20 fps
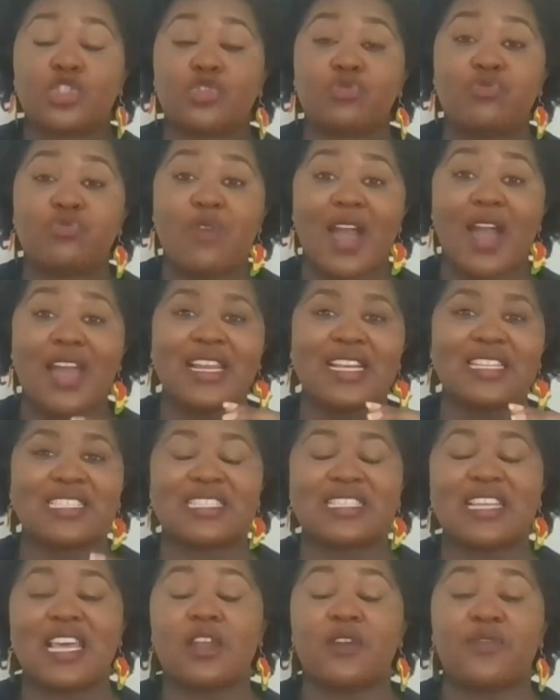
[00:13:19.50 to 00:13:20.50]
to write a
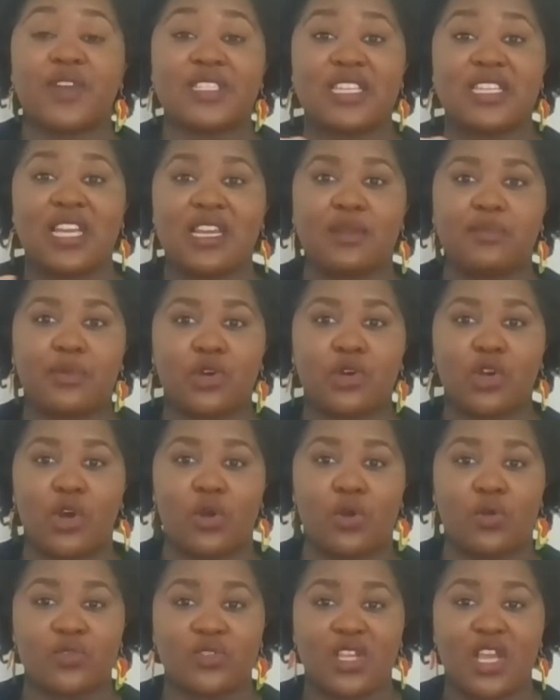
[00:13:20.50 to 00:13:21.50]
set of attainable
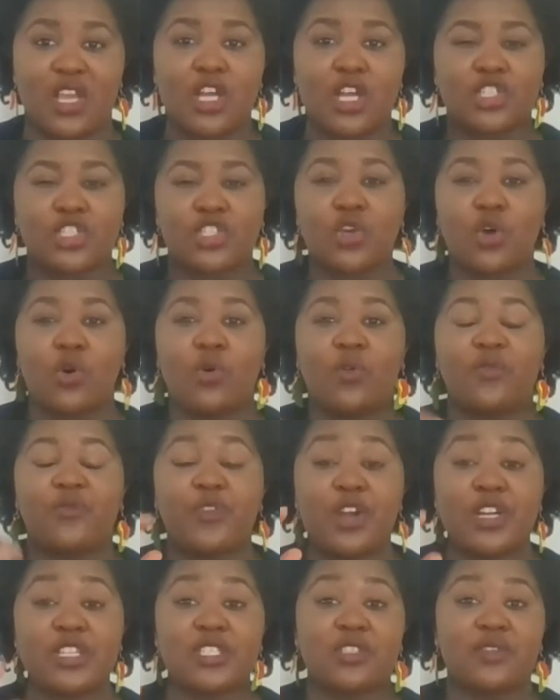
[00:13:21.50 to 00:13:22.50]
goals? So
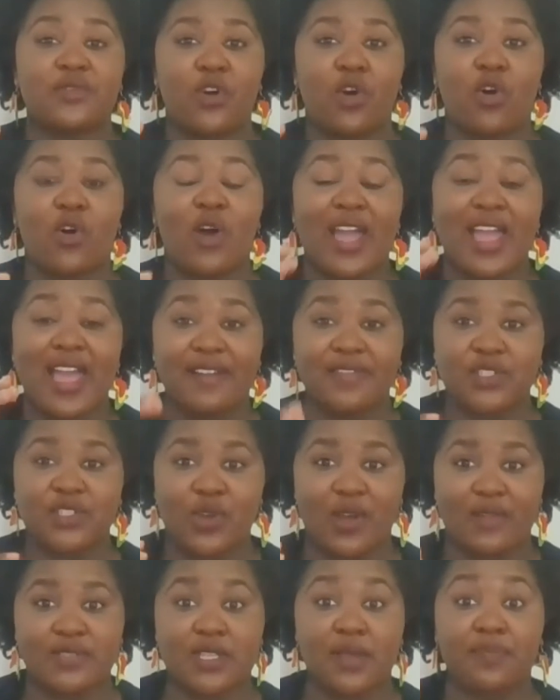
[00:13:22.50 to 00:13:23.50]
first of all, I have to
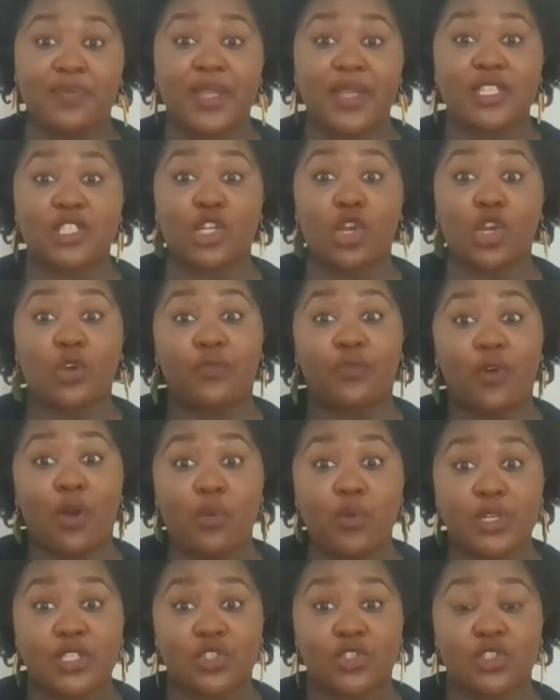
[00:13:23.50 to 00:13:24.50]
have something to look
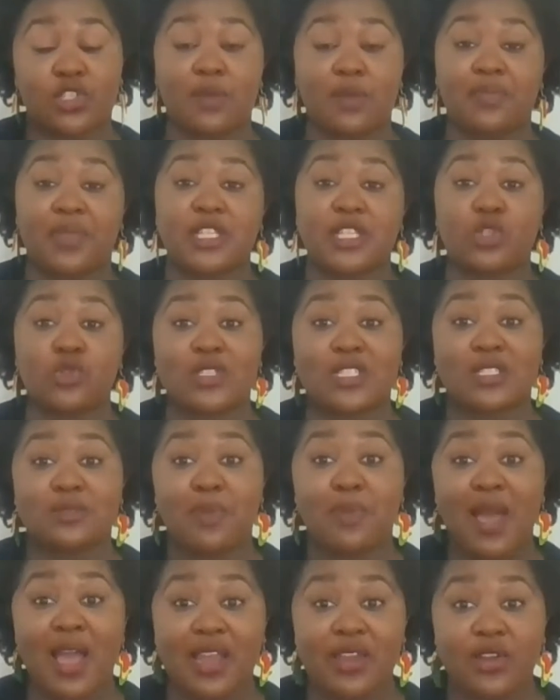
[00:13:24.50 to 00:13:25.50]
forward to, something to
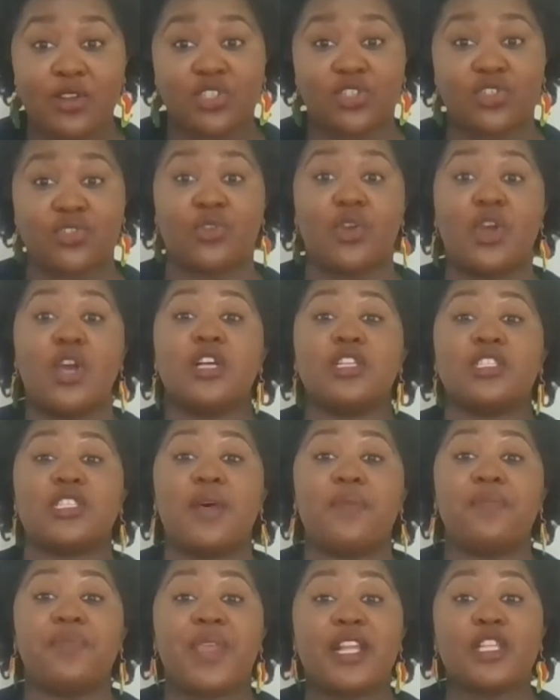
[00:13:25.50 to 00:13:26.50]
aspire to,
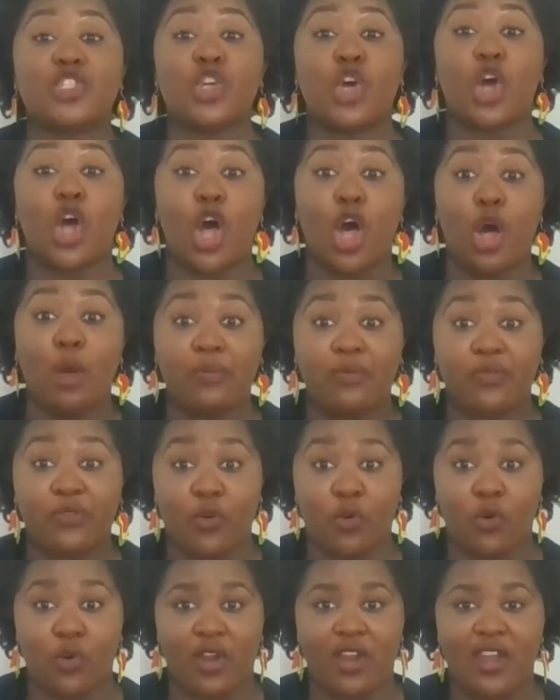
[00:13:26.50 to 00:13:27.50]
something to hope
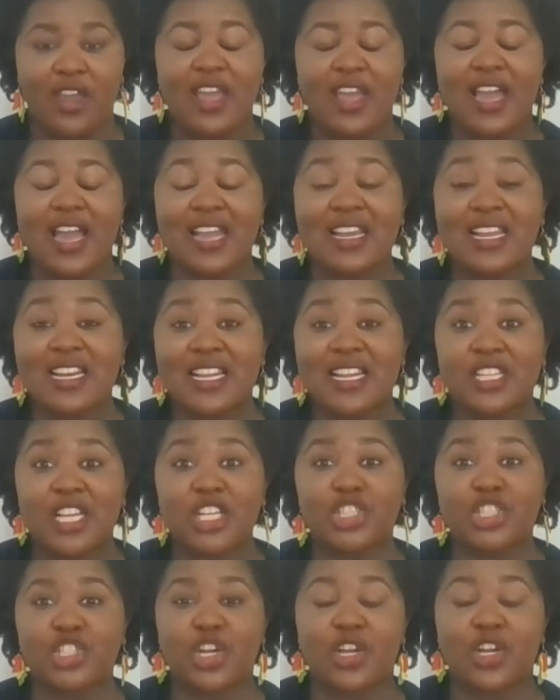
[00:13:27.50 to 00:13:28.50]
for. And in
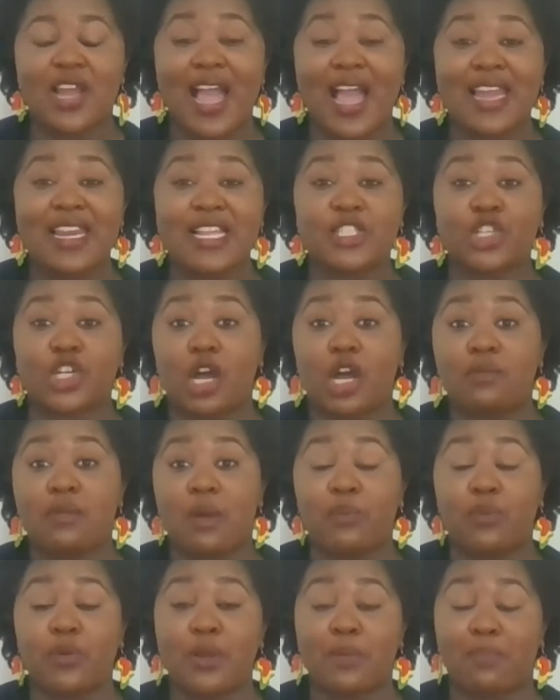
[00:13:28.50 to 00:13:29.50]
addition, I need to
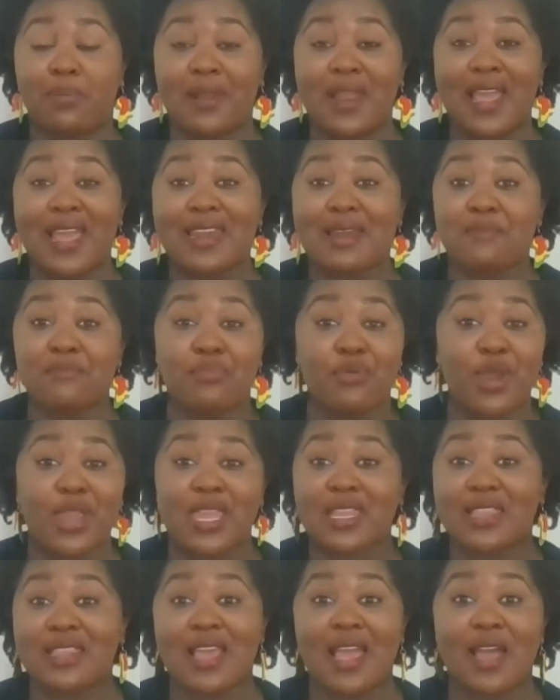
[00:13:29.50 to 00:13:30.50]
come up with a plan and break
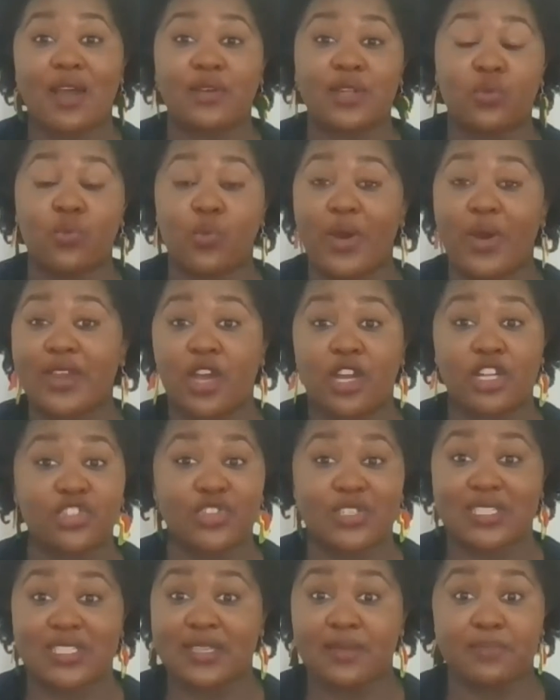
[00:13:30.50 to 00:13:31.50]
it down in
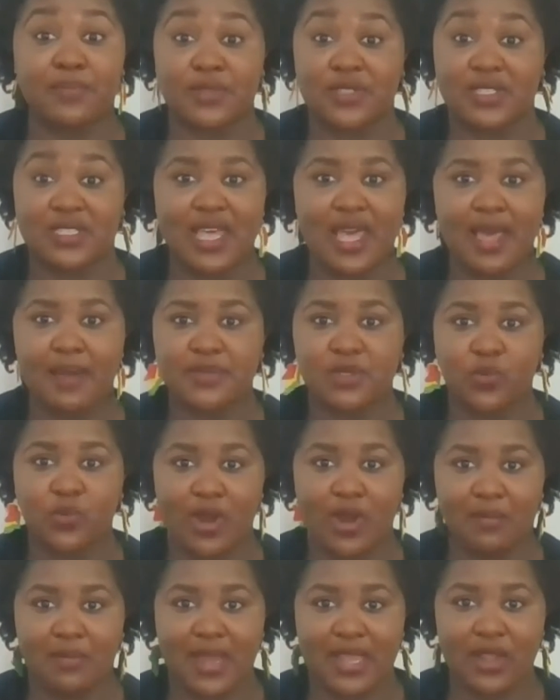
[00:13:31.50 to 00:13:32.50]
100 simple steps
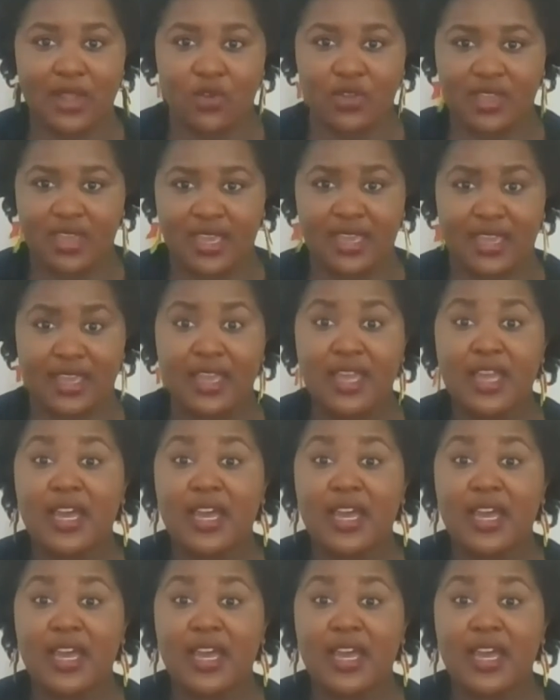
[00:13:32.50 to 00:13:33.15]
where I'm like, okay,